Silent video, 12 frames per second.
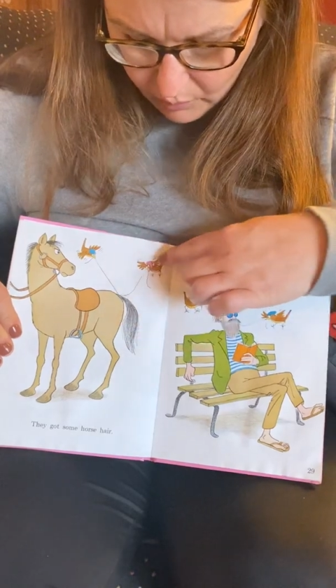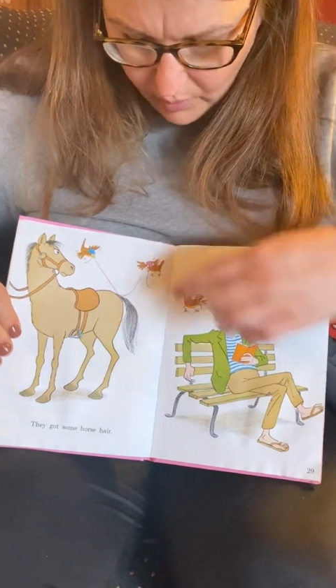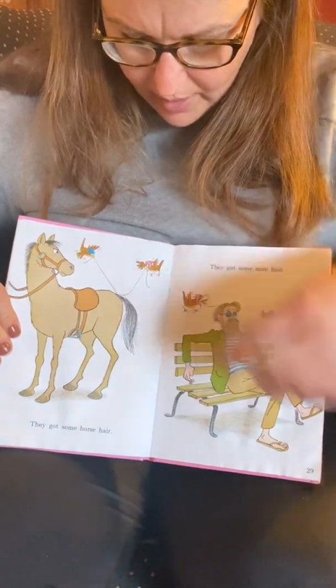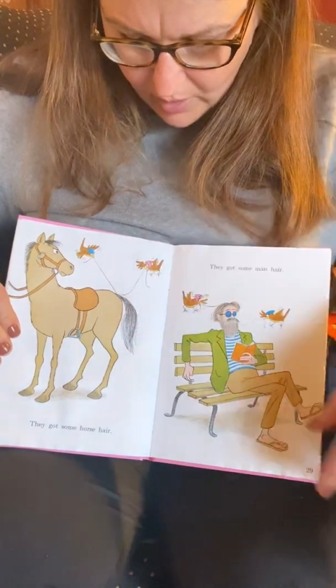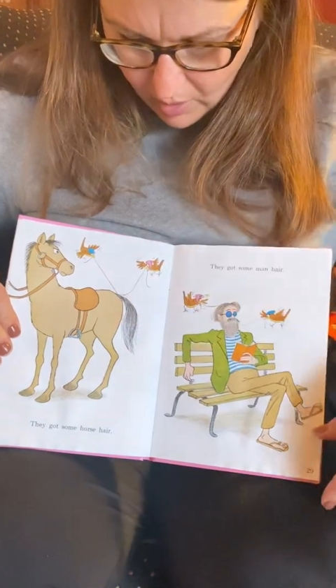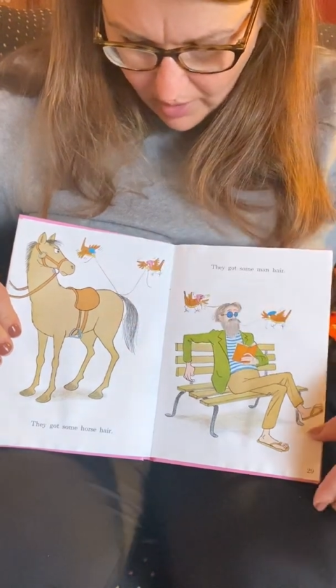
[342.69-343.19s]

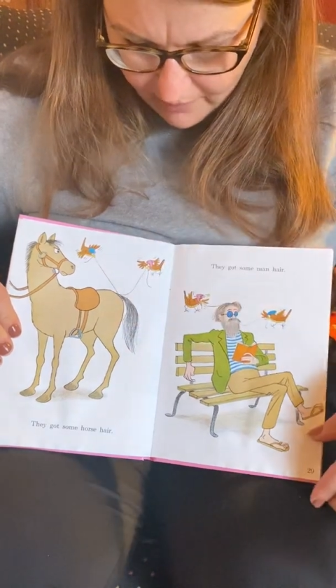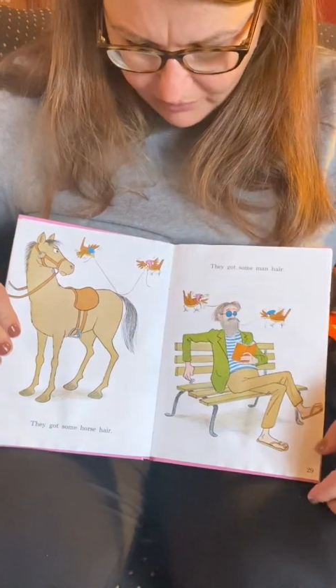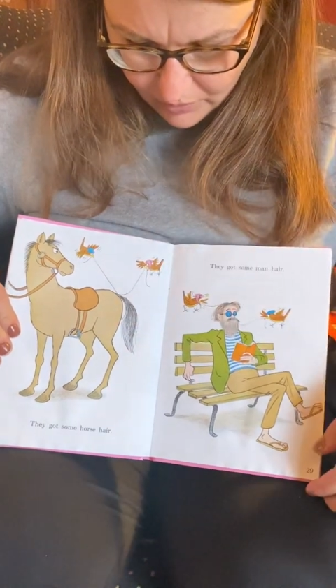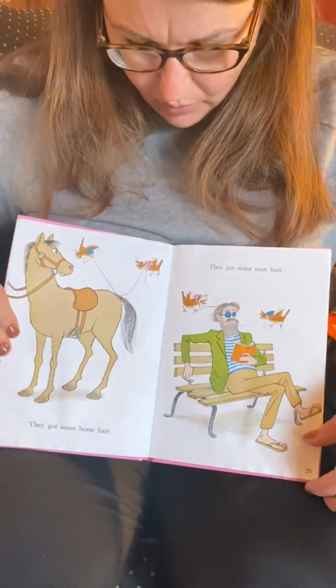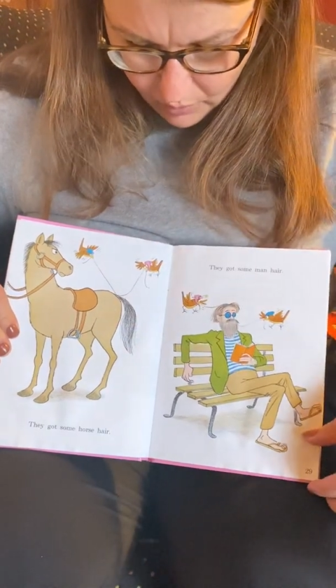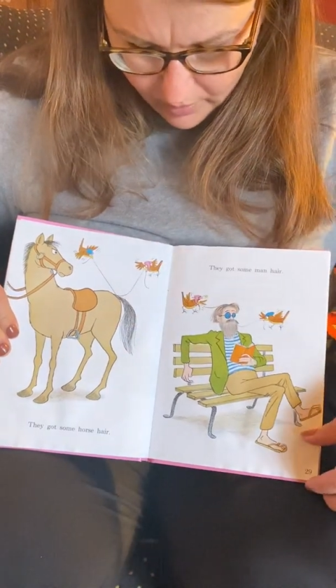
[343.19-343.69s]
right off
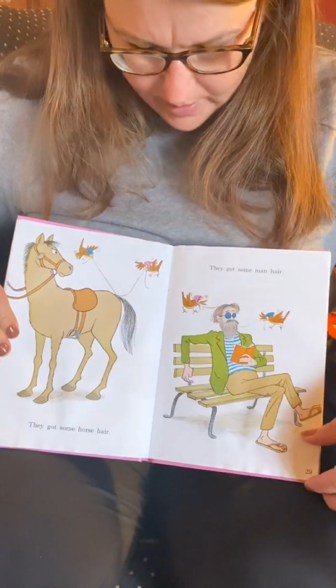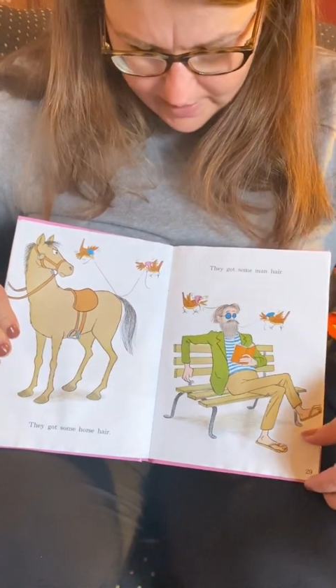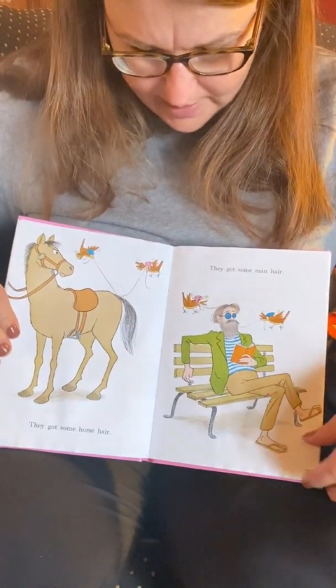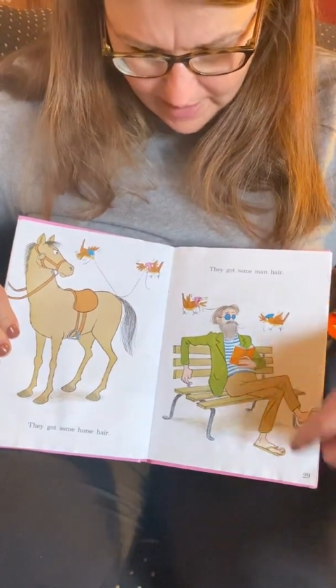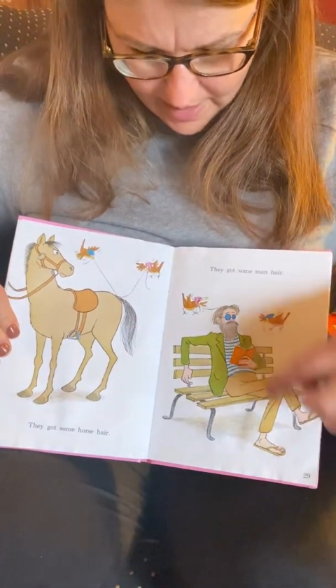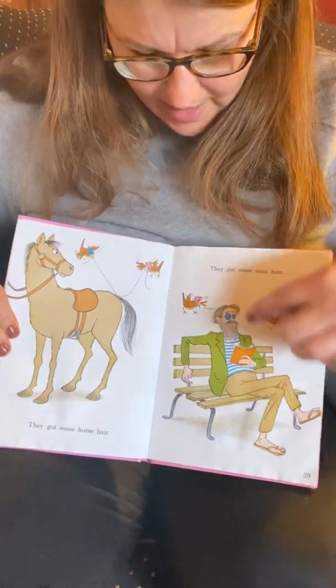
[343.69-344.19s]
the horse
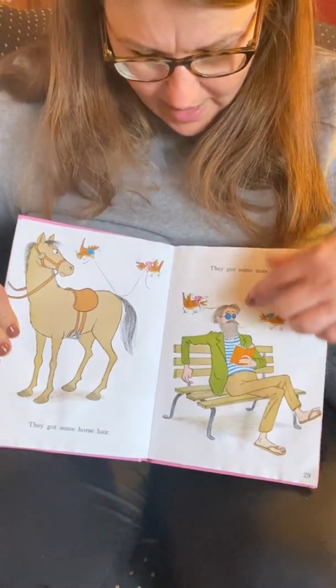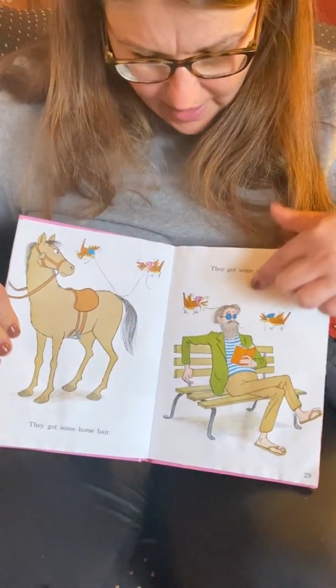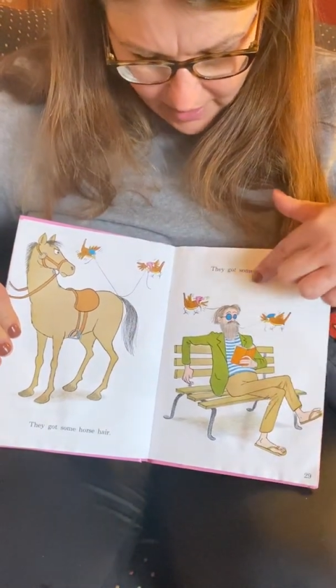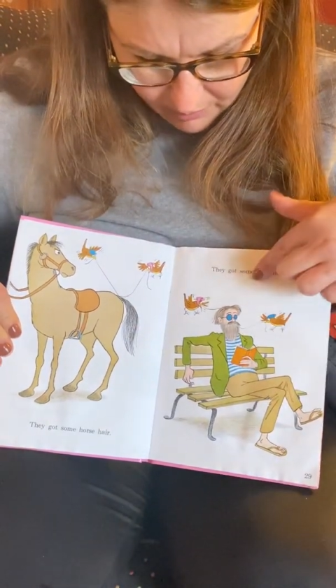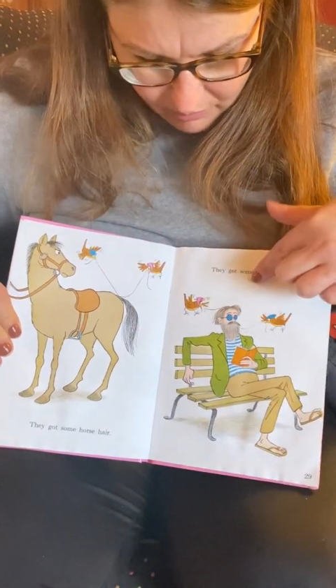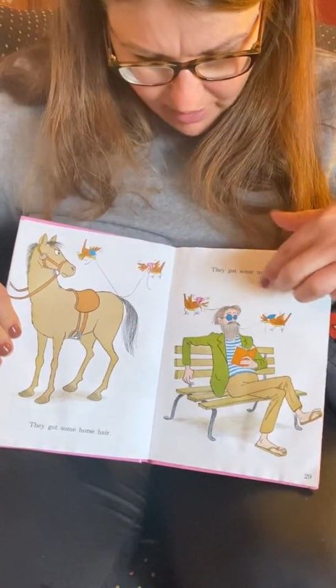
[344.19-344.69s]

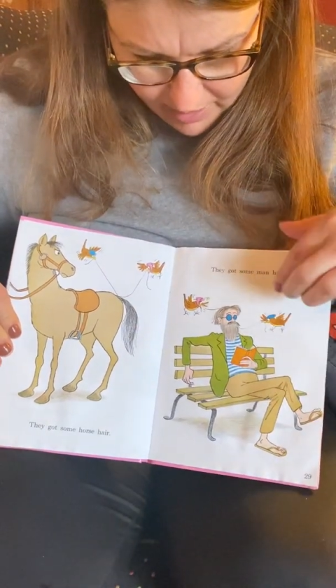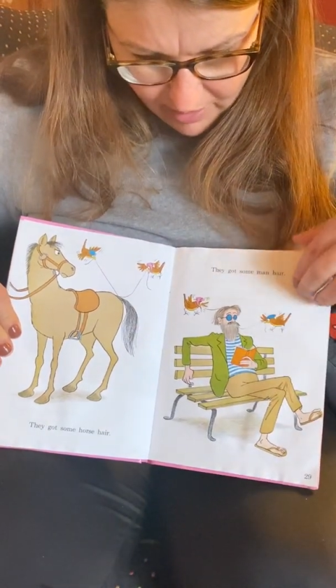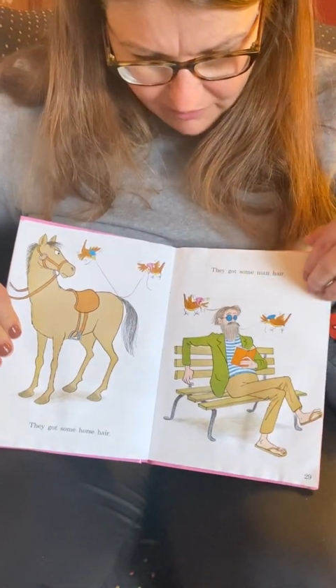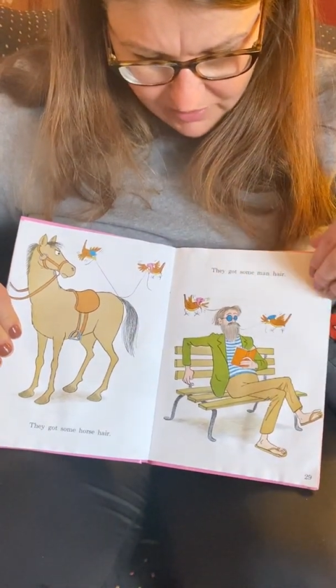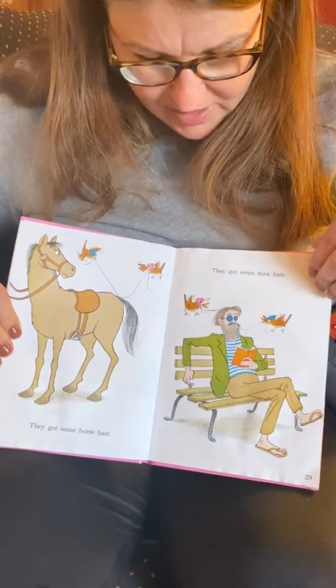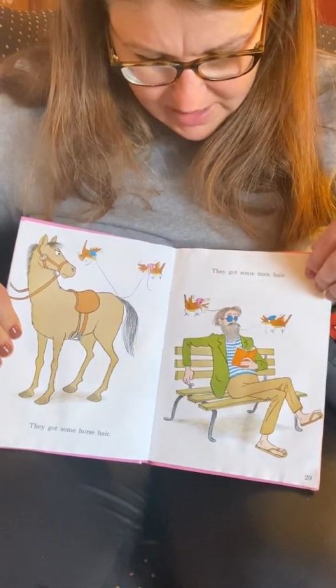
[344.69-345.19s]
and right
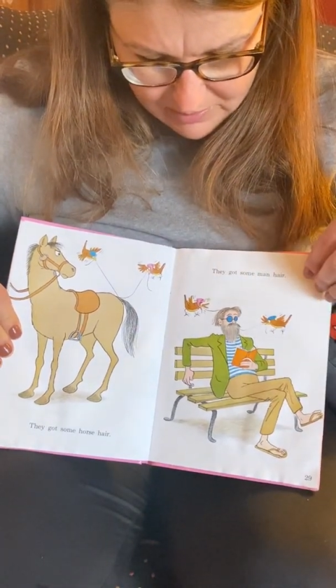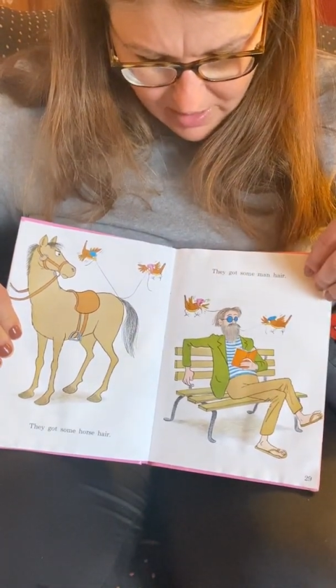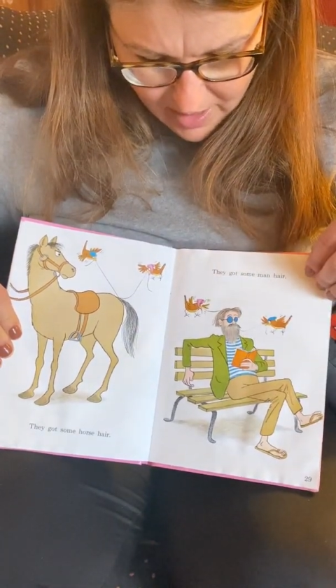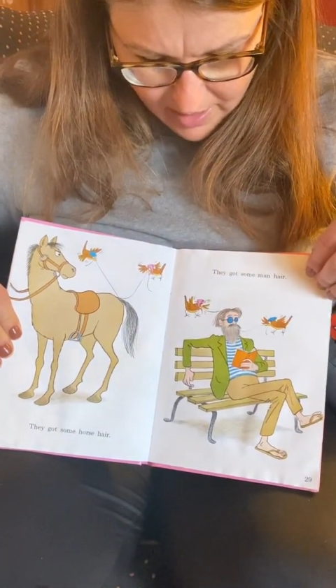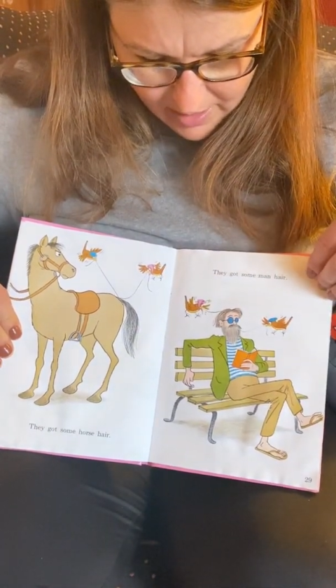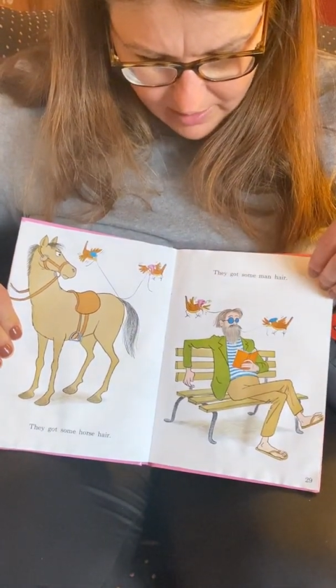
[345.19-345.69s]
off this
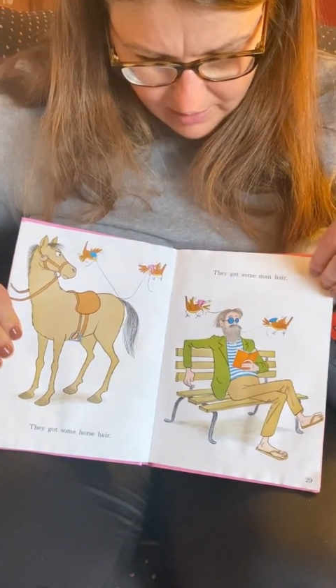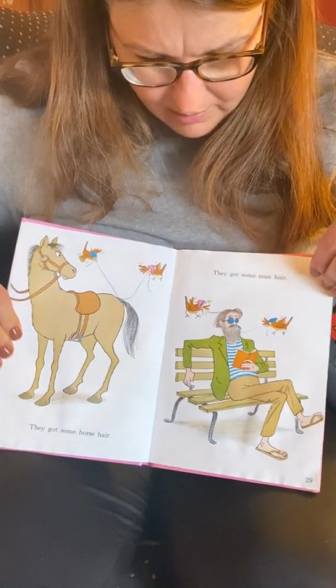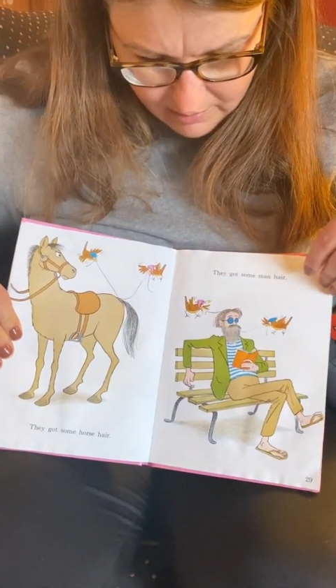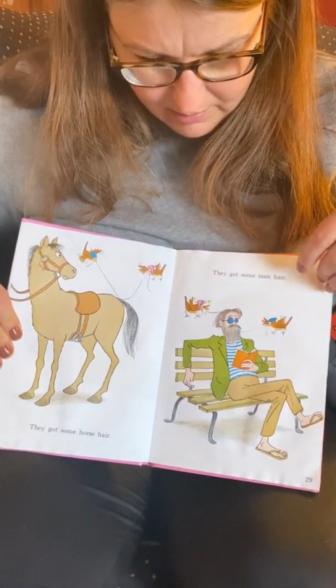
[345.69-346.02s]
man.